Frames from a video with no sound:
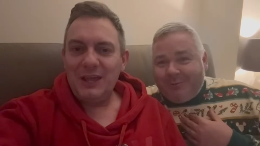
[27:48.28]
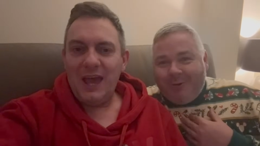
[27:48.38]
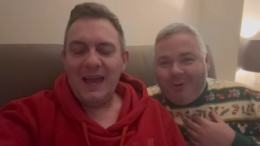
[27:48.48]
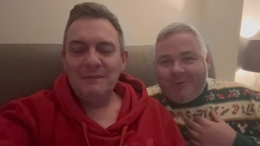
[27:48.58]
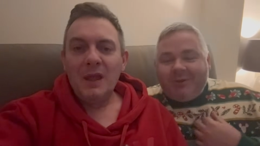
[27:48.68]

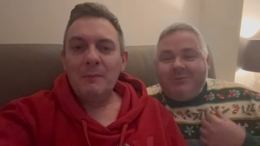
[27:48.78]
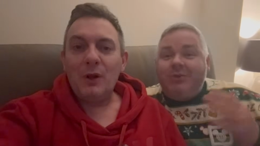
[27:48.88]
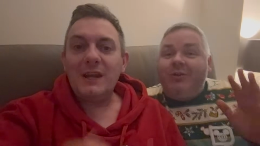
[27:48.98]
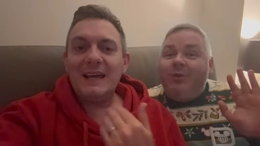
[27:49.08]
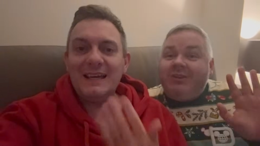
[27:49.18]
Speaker 1: yeah. awkward.
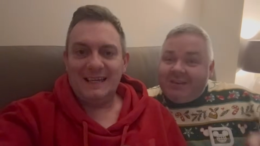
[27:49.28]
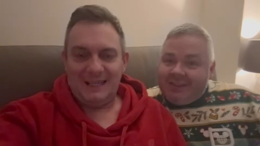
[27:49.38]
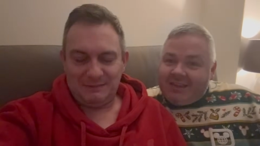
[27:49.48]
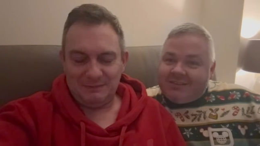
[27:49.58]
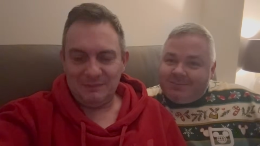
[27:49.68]
But, so if we didn't
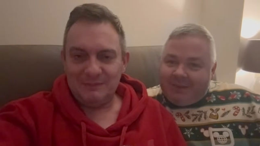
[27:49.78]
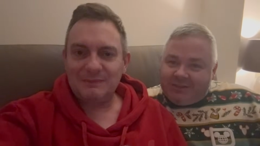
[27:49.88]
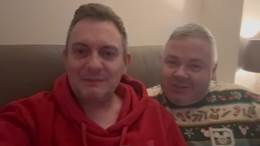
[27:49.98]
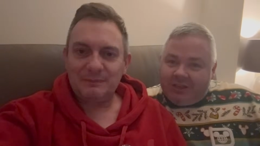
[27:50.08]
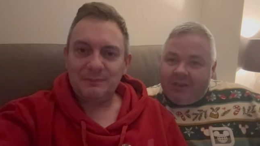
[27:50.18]
get to speak
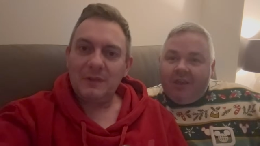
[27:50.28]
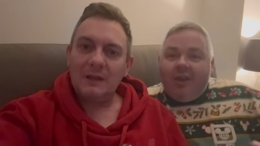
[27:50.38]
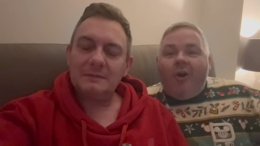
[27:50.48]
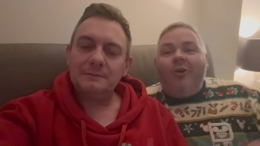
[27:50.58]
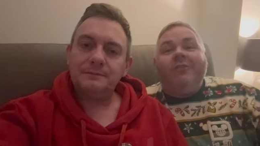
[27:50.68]
to you,
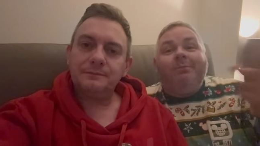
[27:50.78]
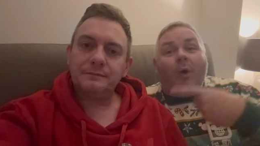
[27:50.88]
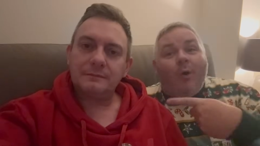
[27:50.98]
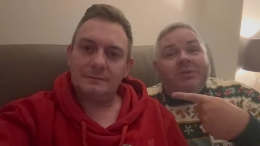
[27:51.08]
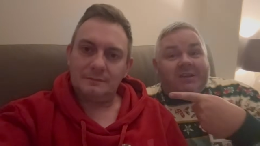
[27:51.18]
or if
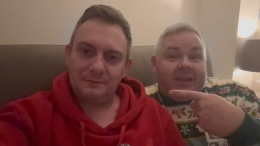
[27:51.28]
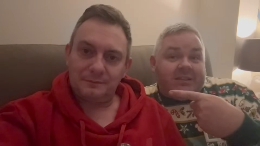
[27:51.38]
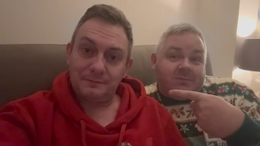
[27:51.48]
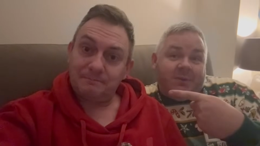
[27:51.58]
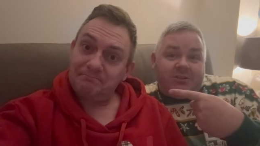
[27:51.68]
Paul didn't
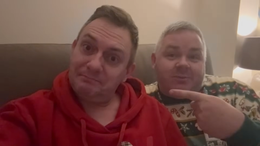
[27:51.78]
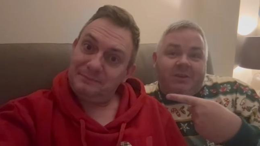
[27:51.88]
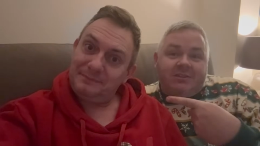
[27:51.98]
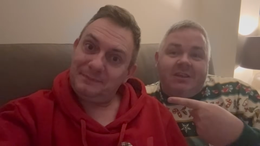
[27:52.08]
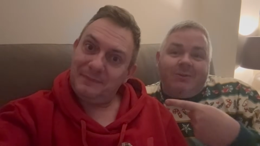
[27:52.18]
get to speak to you
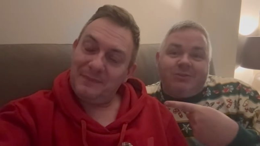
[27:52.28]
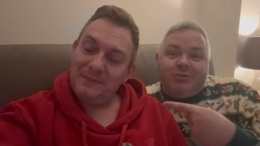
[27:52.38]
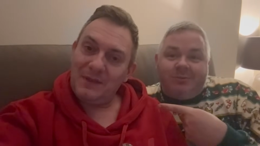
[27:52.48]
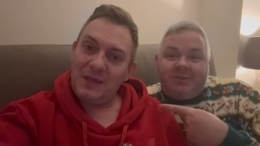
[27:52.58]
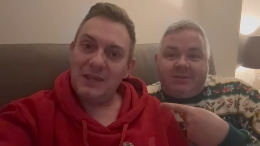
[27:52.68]
because he was
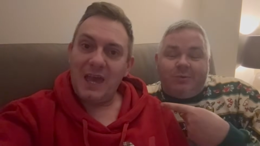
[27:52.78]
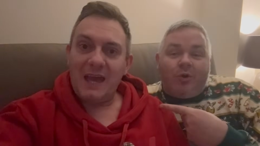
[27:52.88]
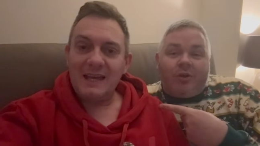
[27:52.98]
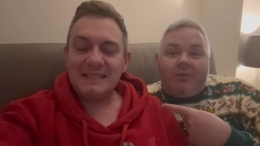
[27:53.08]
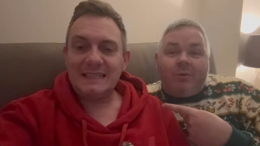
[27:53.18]
too busy yeah,
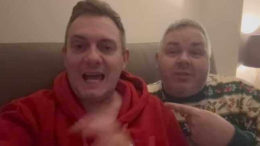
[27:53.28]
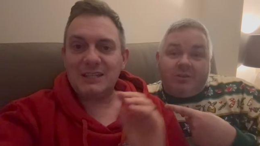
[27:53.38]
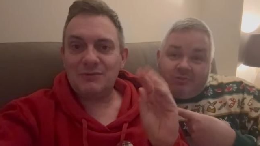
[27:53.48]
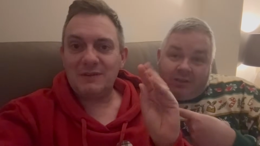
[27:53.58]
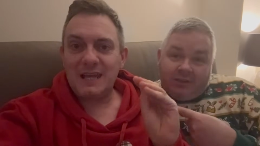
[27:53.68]
walking around
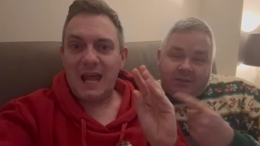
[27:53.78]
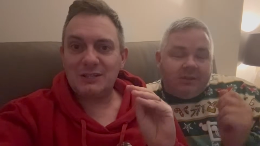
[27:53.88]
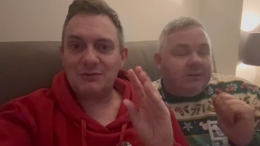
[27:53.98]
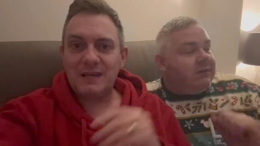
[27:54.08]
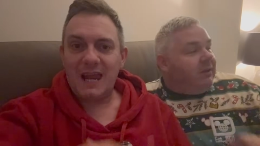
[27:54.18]
nattering,
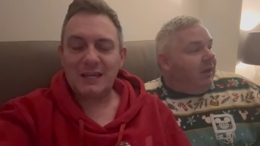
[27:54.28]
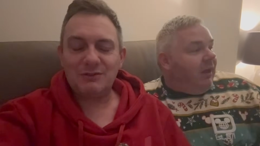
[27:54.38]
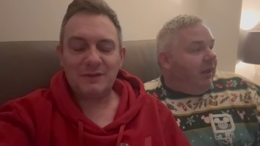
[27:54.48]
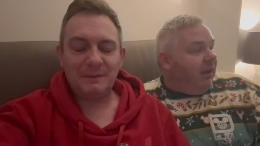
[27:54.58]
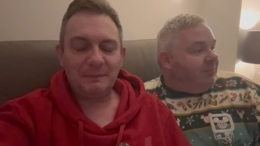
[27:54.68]
nattering, nattering,
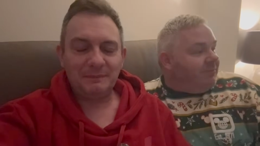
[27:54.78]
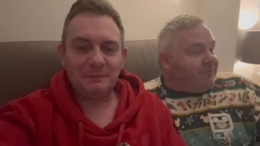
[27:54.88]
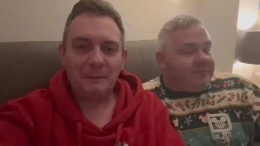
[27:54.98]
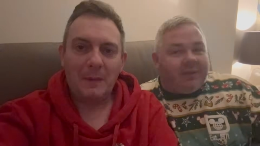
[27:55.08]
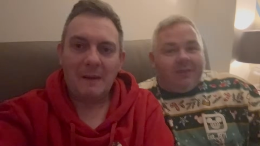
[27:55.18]
nattering,
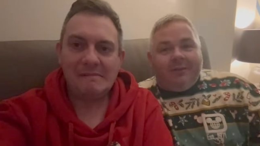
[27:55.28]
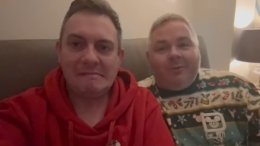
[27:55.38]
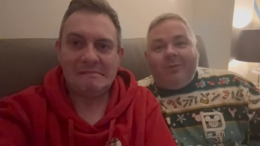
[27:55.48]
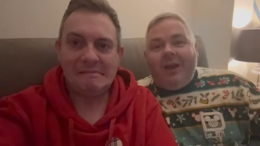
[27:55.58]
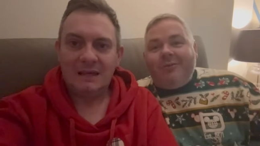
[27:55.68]
um,
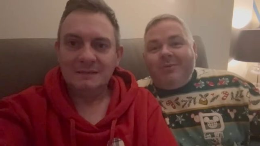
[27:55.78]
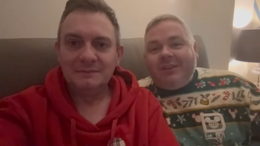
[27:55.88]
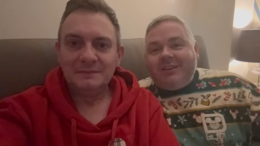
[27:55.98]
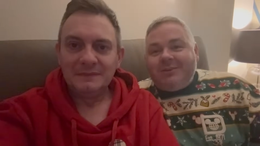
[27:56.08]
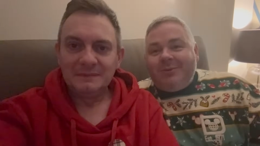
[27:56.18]
we are
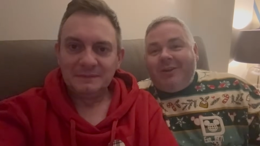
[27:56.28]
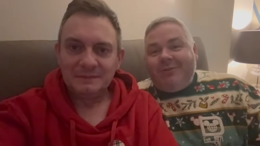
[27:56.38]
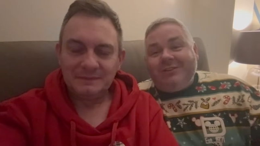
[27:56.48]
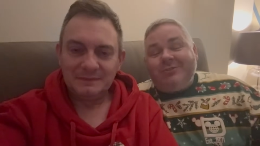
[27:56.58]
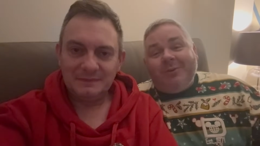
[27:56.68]
really, we are really sorry,